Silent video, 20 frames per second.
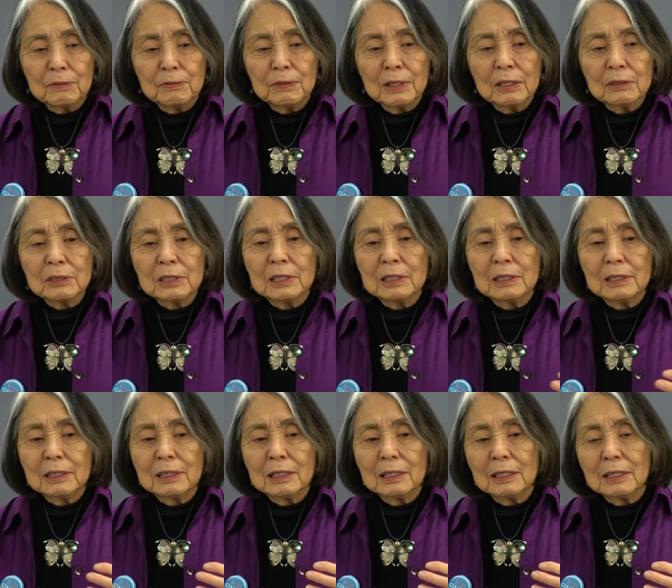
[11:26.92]
found it
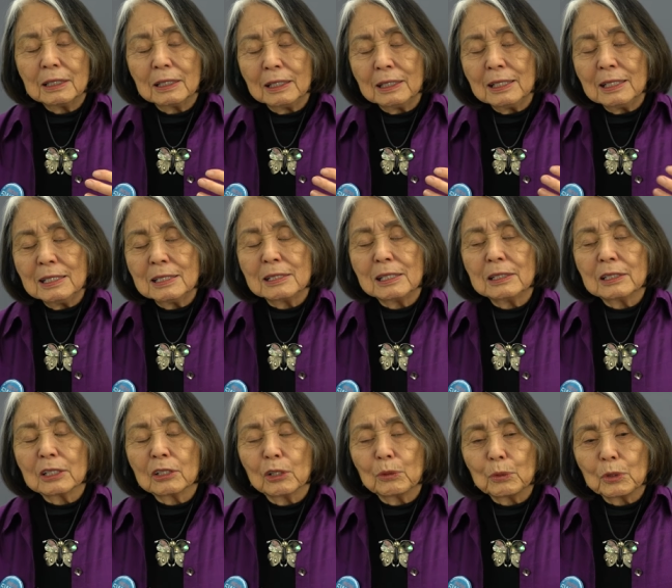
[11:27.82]
easy
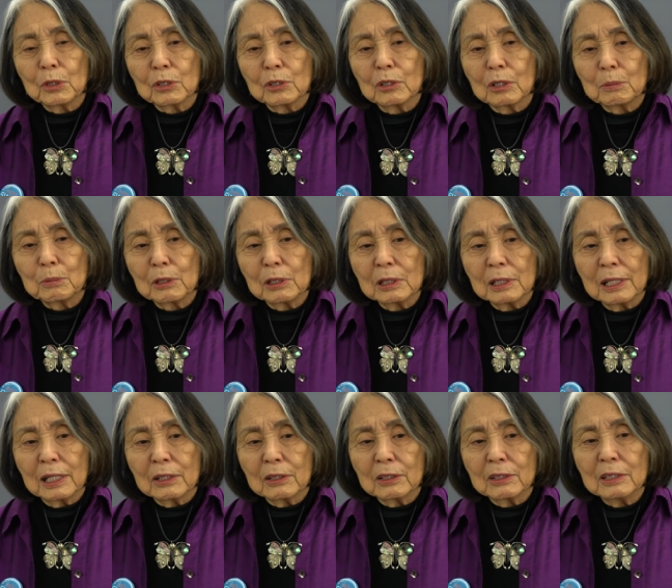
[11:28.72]
to go up the corporate
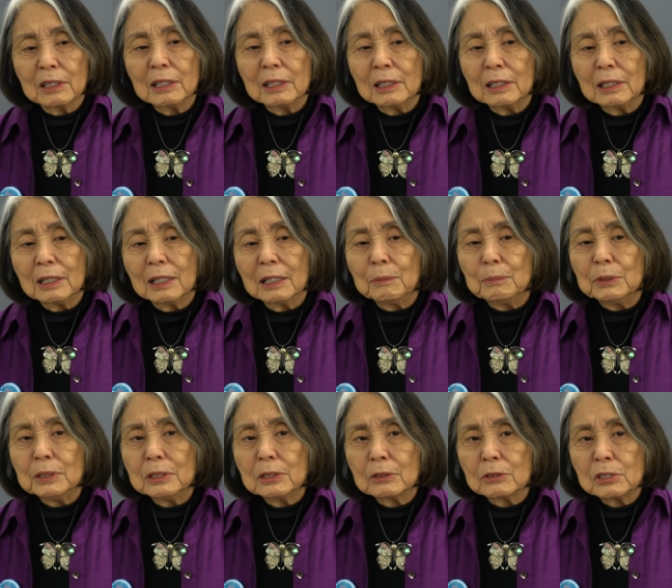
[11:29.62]
ladder up
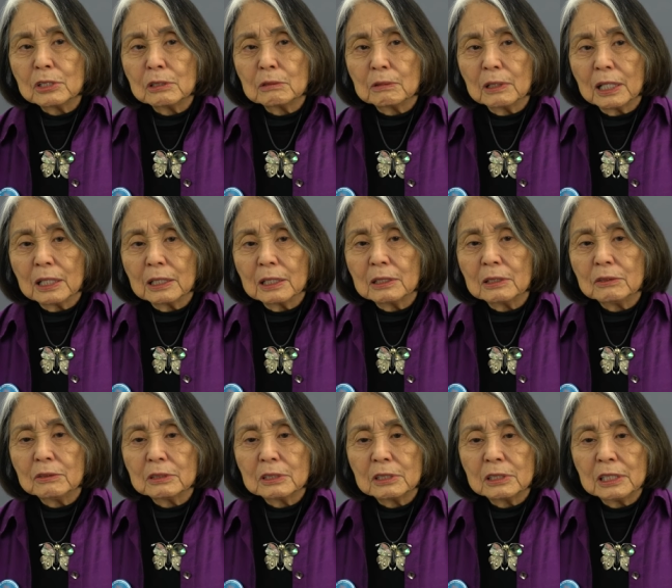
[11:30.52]
until she ran
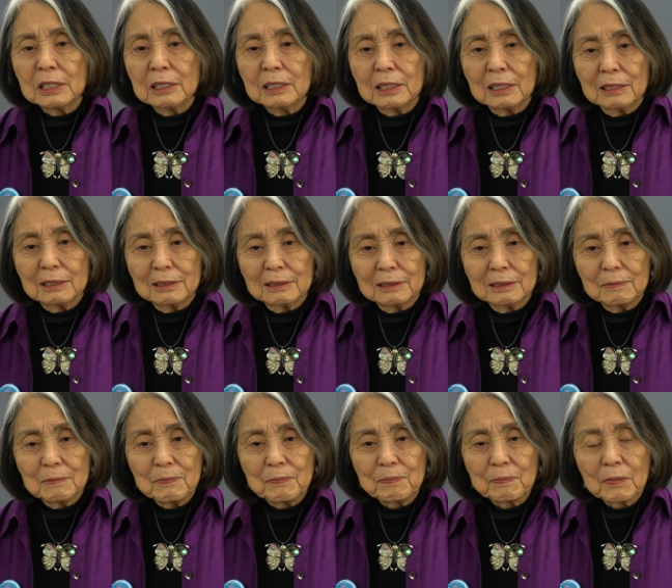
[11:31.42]
into a ceiling
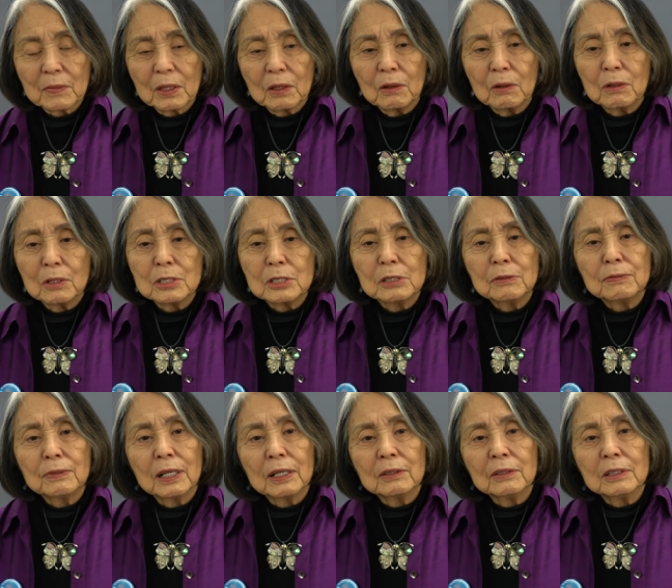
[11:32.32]
but she
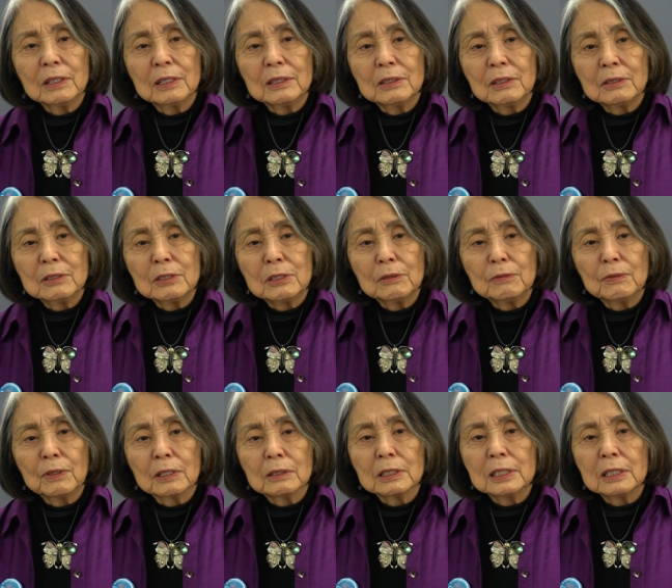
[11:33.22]
found that she
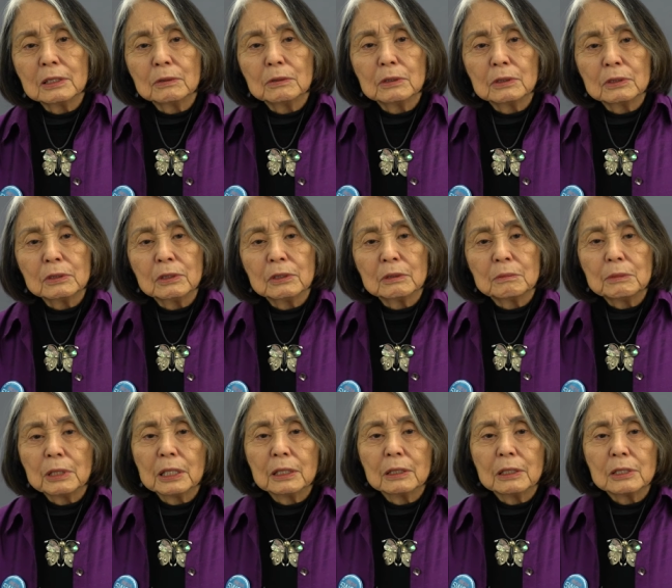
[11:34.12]
felt equal to the
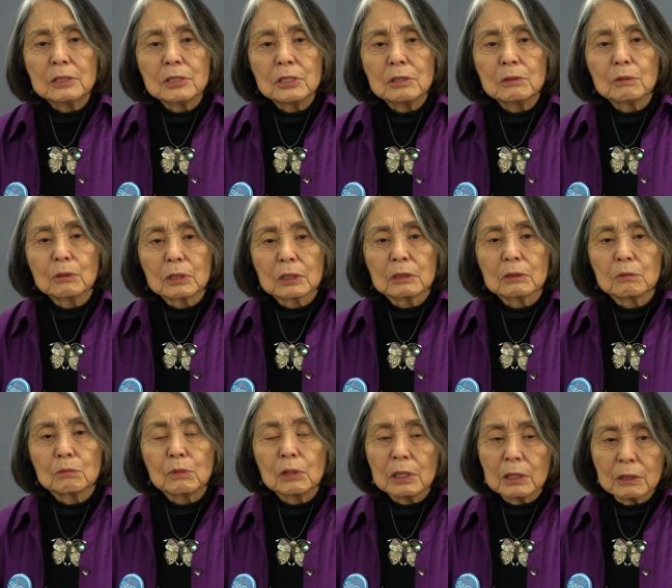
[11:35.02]
men that she
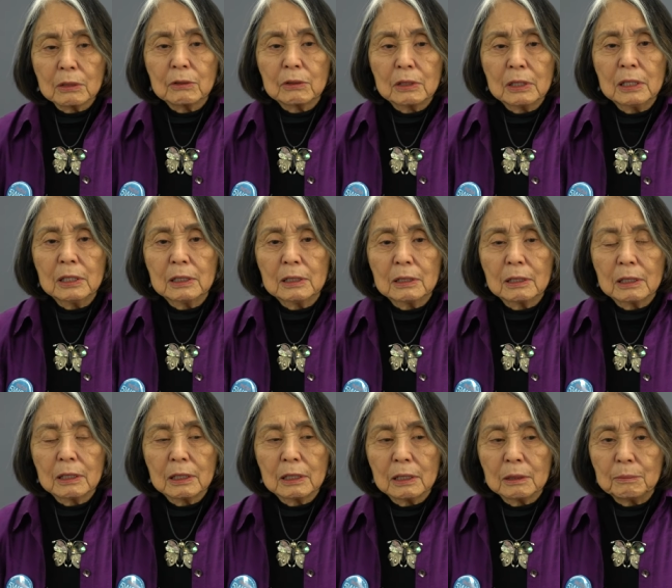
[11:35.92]
worked with
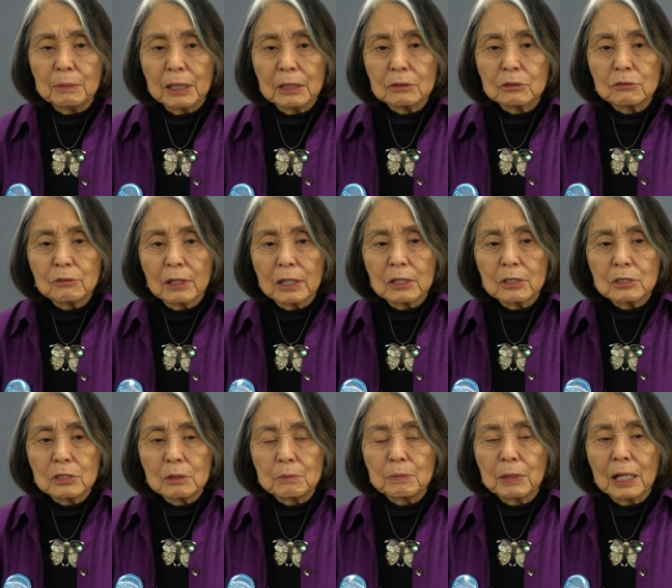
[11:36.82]
in about
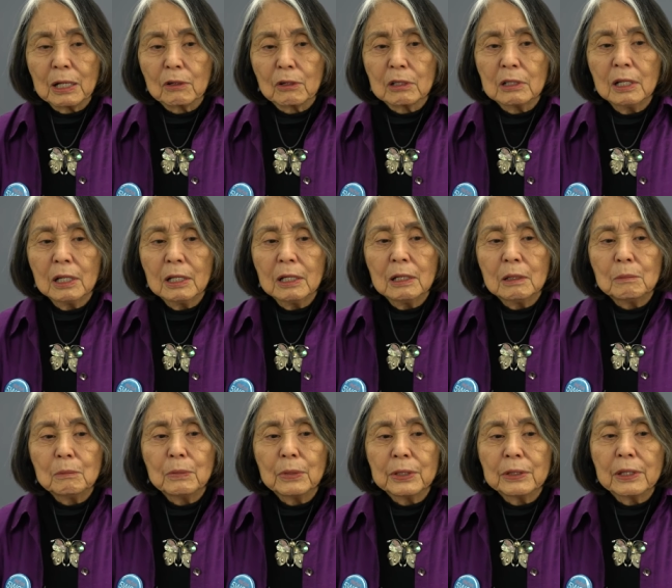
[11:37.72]
strategy power.
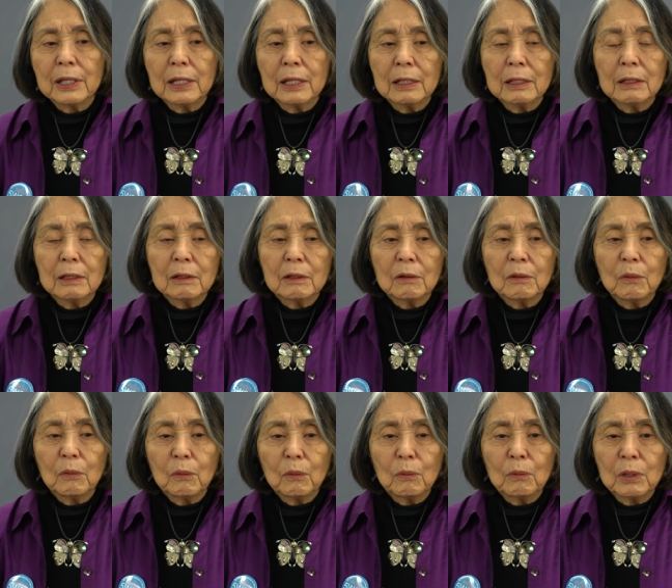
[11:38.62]
But then
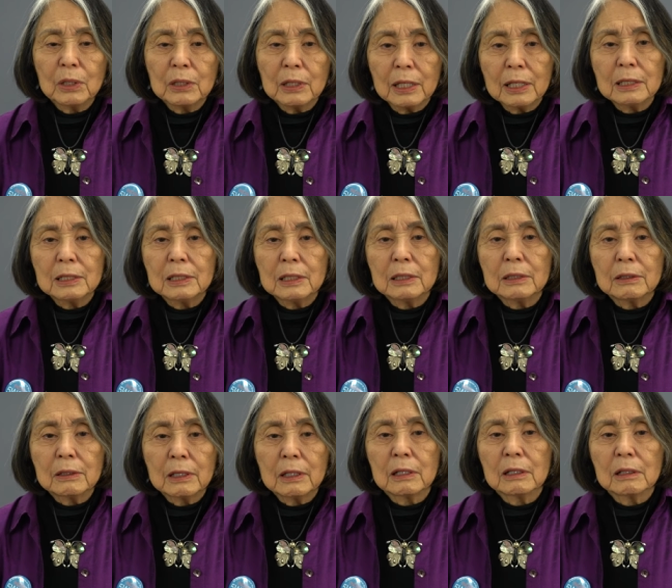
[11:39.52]
when they
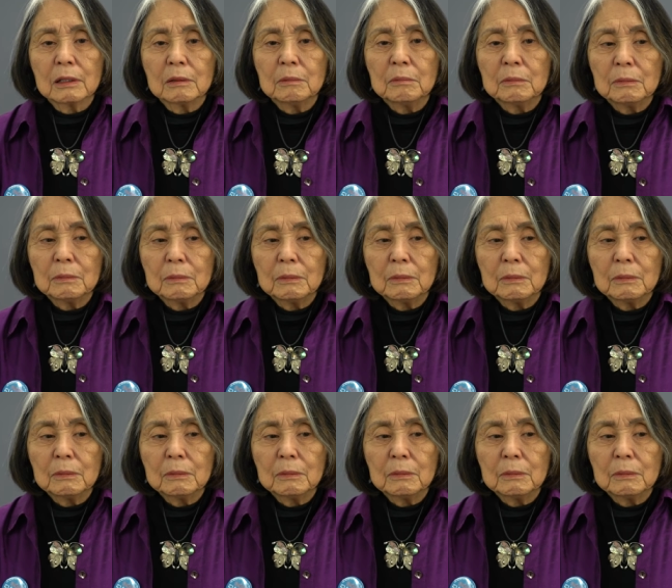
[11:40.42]
did their